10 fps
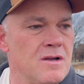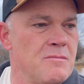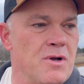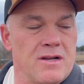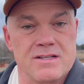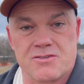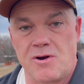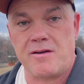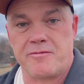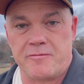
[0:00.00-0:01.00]
But it's
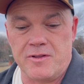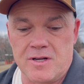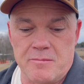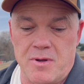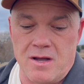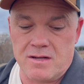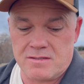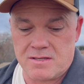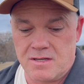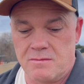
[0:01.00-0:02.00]
great for filling up
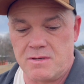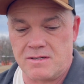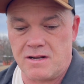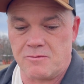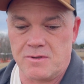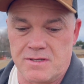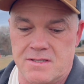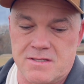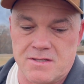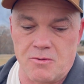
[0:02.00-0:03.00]
ponds, but it doesn't really
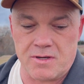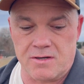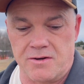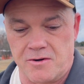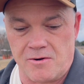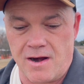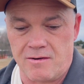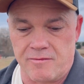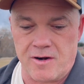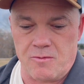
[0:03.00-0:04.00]
soak into your
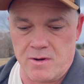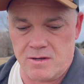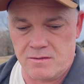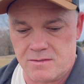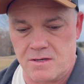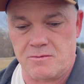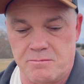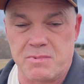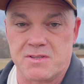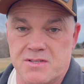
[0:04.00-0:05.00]
ground very well. So,
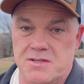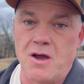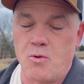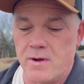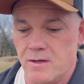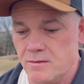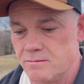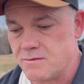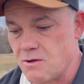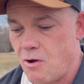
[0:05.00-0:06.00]
but the snow will.
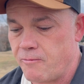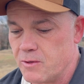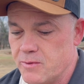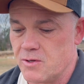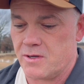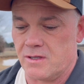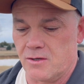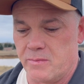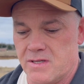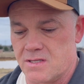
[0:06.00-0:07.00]
So hopefully we do get a
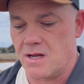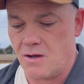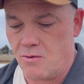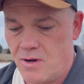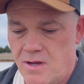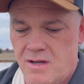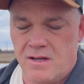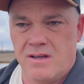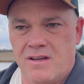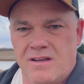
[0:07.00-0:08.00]
little bit of snow,
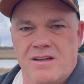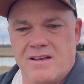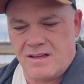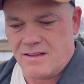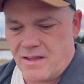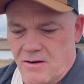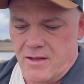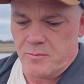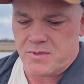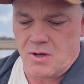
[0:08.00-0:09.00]
and that'll
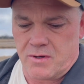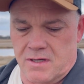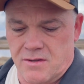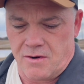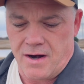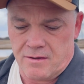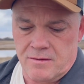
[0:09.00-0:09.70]
help soak into the ground.